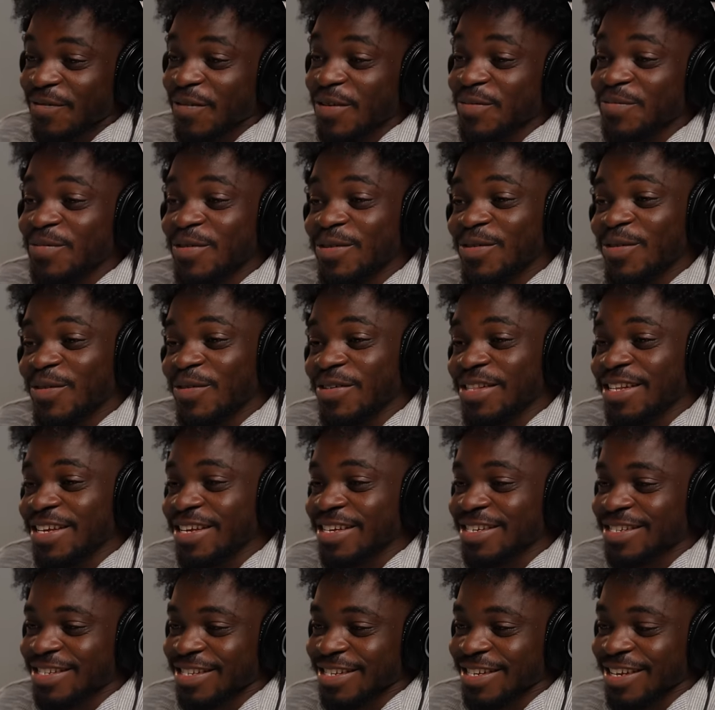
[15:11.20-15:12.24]
if I'm being
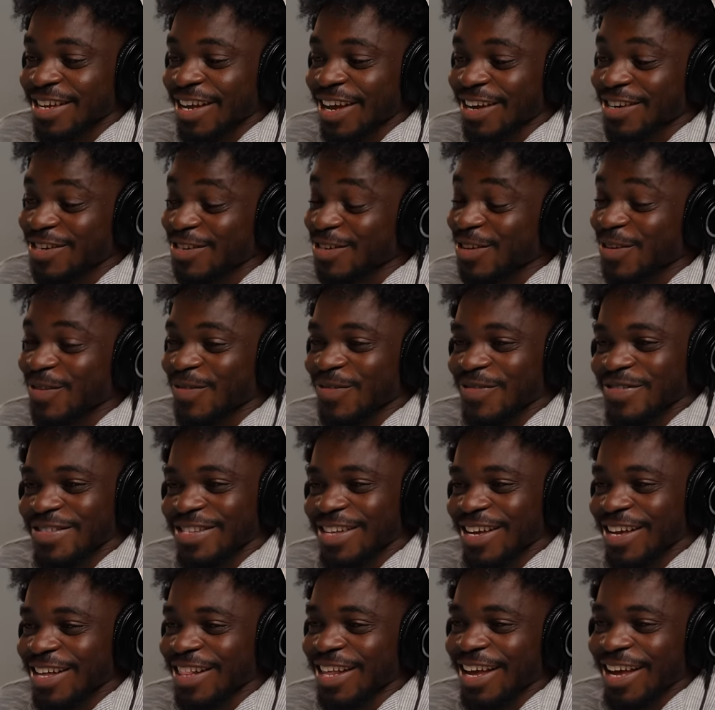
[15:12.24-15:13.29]
honest, I should have
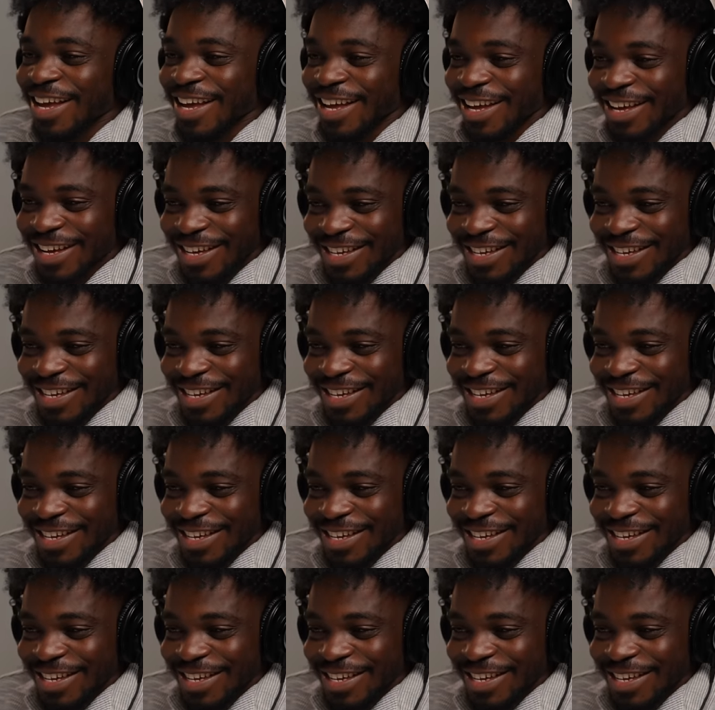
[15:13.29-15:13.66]
retired. Like,